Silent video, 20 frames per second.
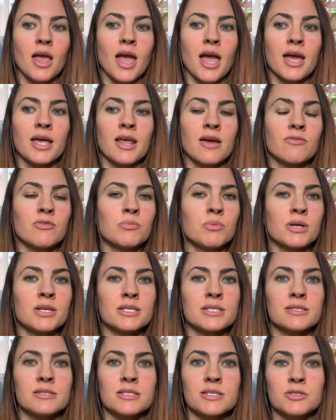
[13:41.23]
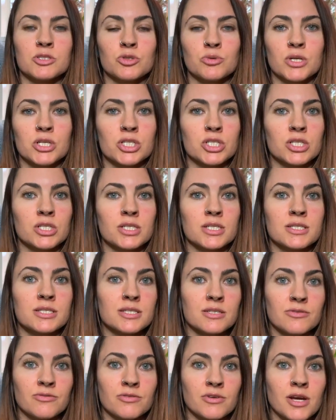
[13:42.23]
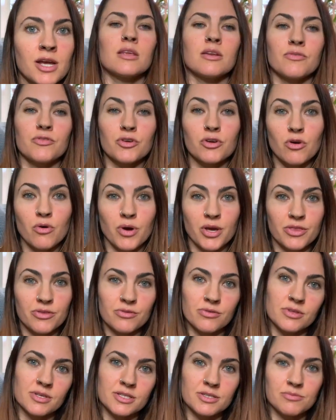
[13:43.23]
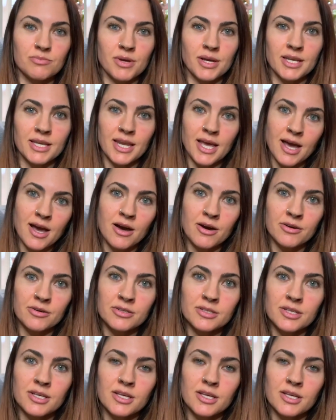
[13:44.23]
and everybody's situation is different. If you're going through this right now,